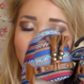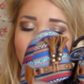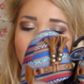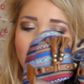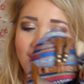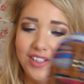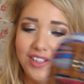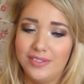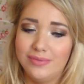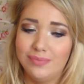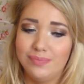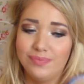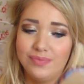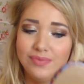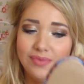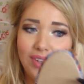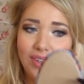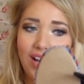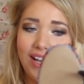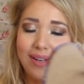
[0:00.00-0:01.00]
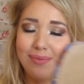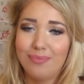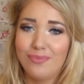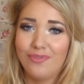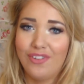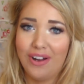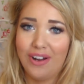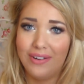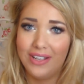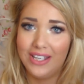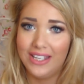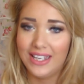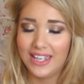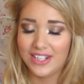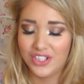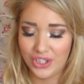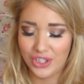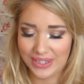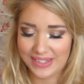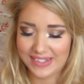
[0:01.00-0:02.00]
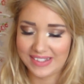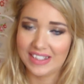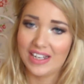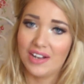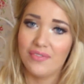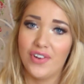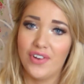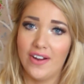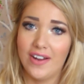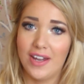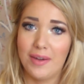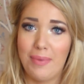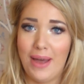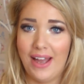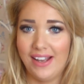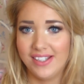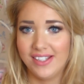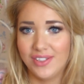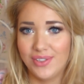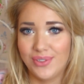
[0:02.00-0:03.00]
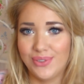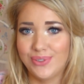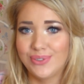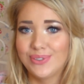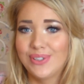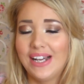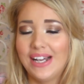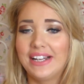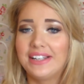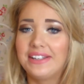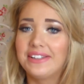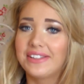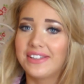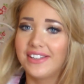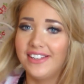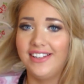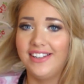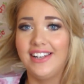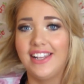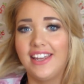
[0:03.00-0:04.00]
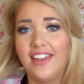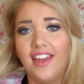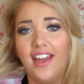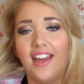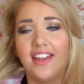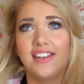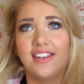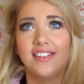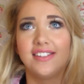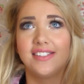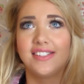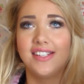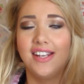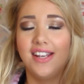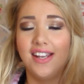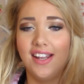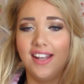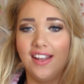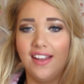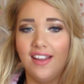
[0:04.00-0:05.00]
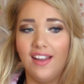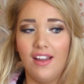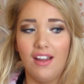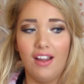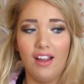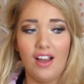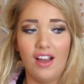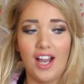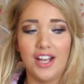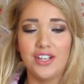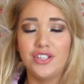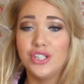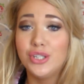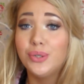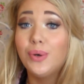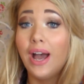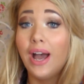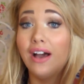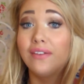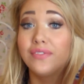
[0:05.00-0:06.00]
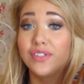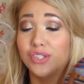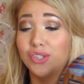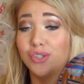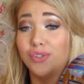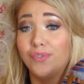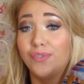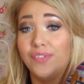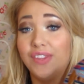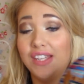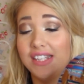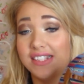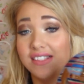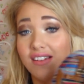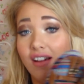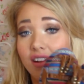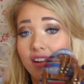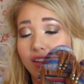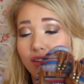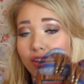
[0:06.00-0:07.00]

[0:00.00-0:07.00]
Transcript: I'm very, as you can see, I'm very pastel and girly, and I do have stuff this kind of